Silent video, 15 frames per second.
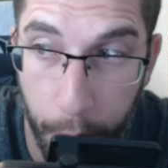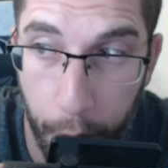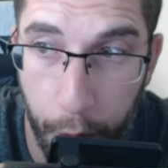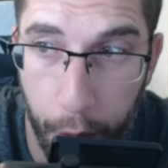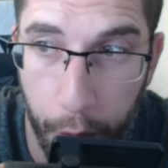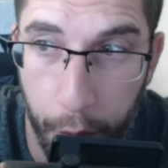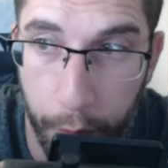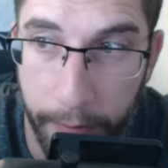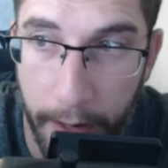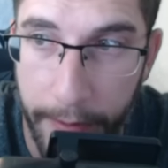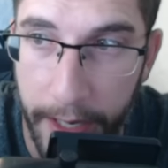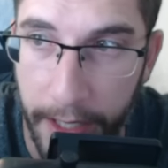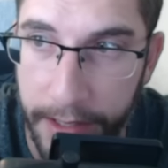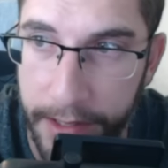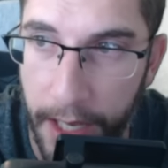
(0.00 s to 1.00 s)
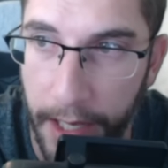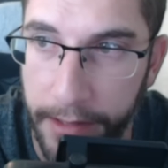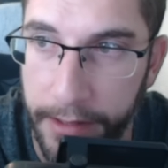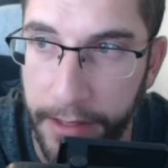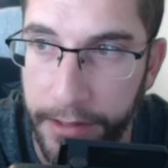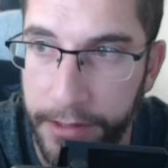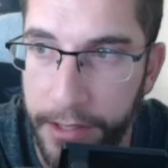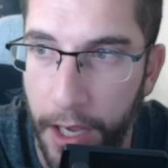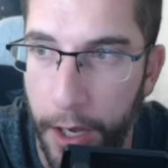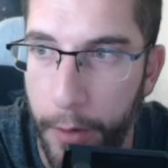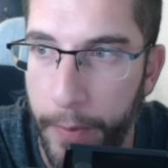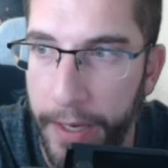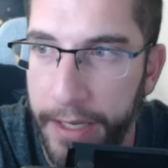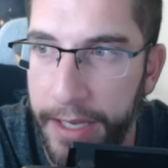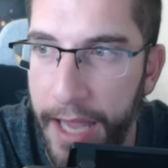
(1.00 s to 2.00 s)
Ooh, very exciting. So,
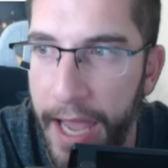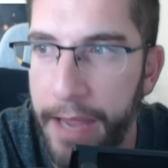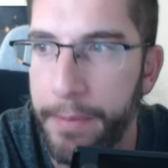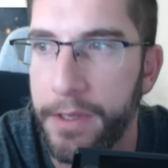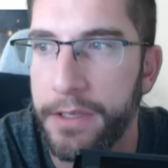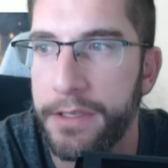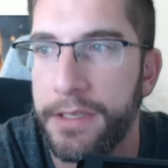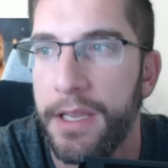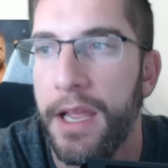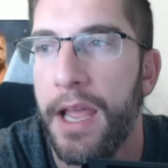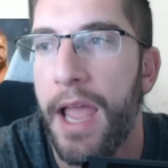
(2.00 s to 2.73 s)
when gamers